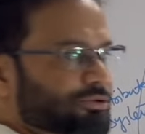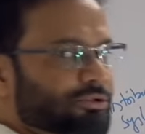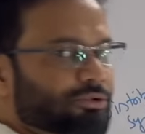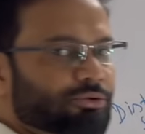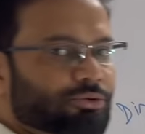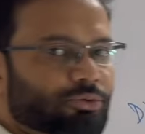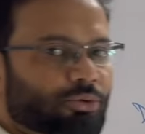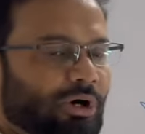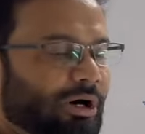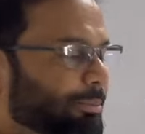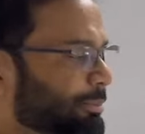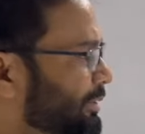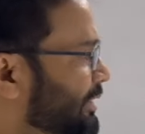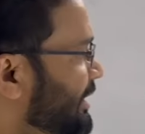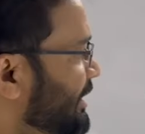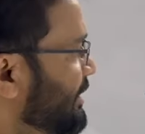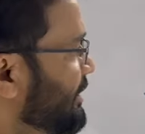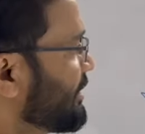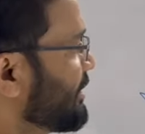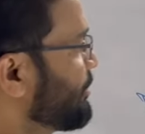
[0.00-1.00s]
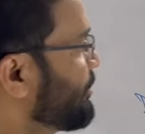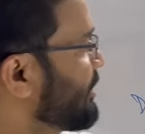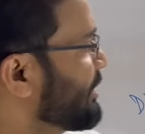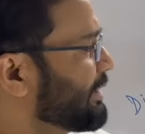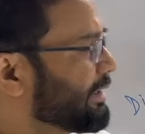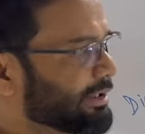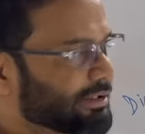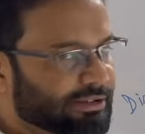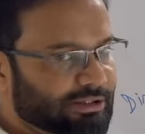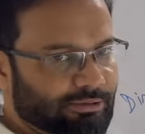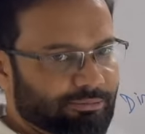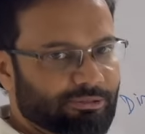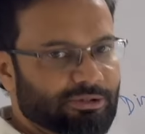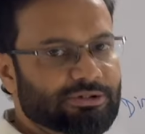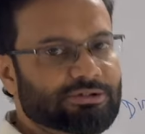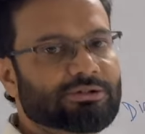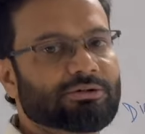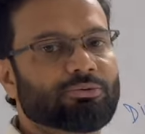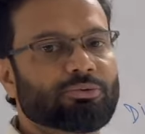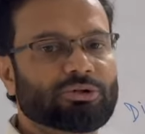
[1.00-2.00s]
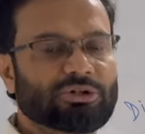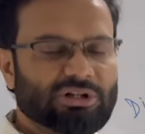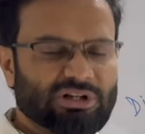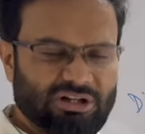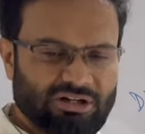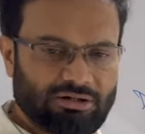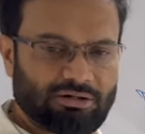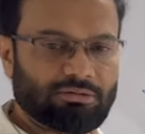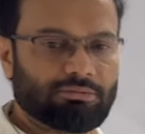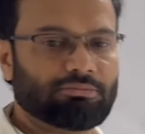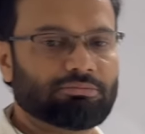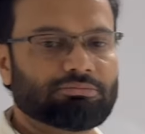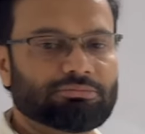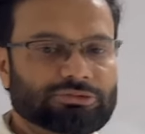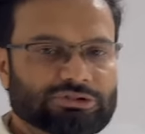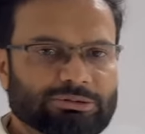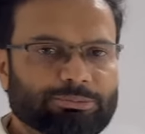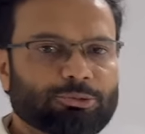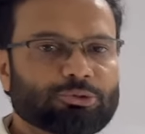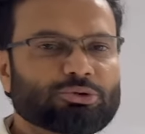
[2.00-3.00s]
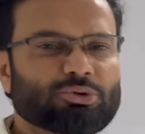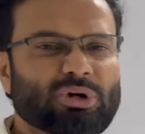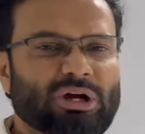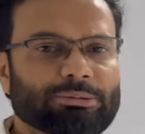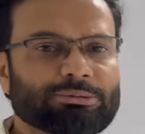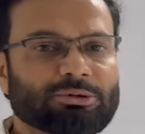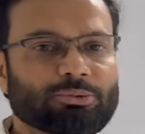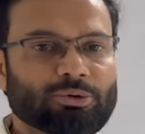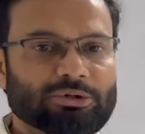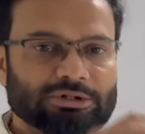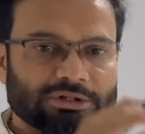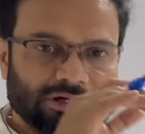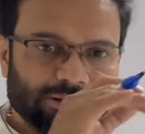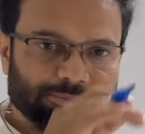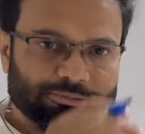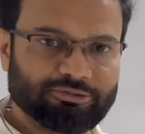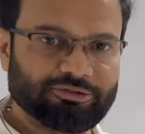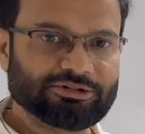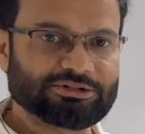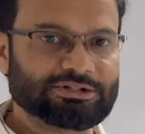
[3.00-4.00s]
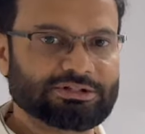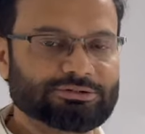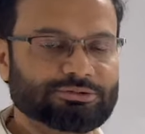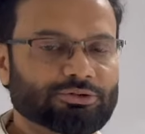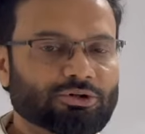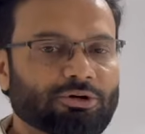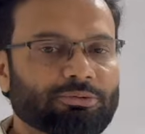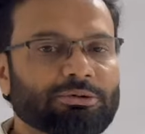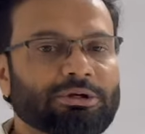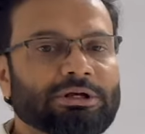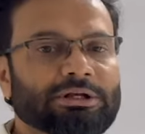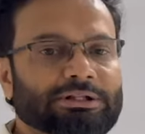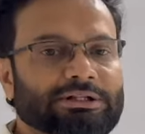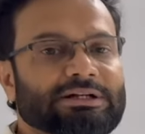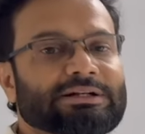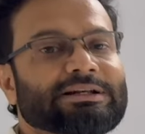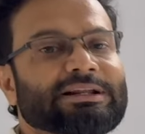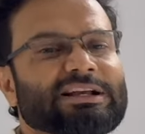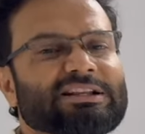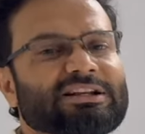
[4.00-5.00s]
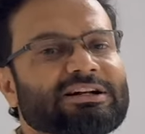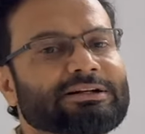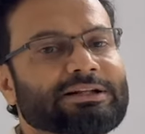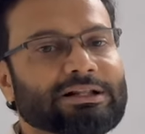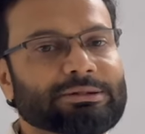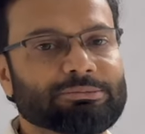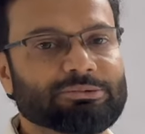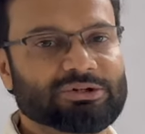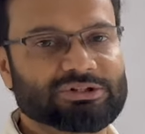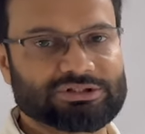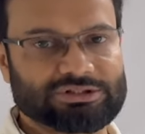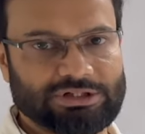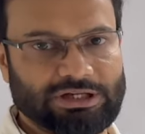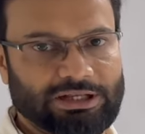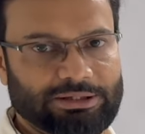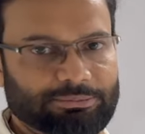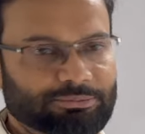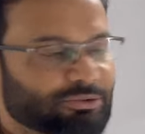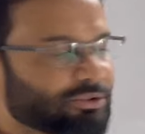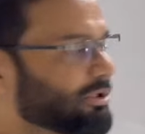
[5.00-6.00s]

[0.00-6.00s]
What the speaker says: to update the one database with, suppose you have the one completion job, they take the 10 minutes time.